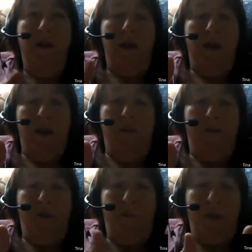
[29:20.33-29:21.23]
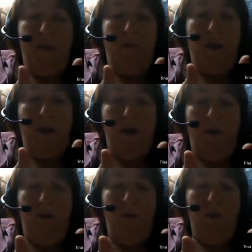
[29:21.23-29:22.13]
if the
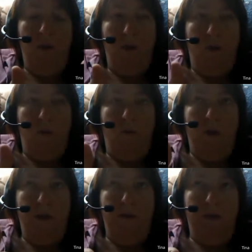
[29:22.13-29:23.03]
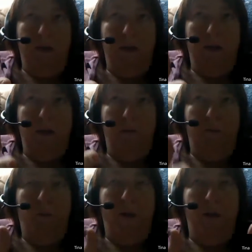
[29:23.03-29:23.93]
p-value was under
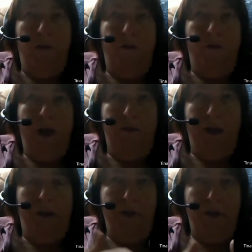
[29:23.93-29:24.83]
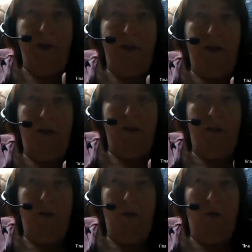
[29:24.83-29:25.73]
0.05, that was considered
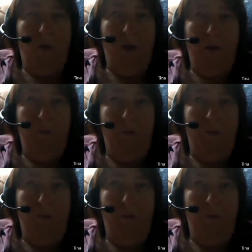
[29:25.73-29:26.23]
the norm,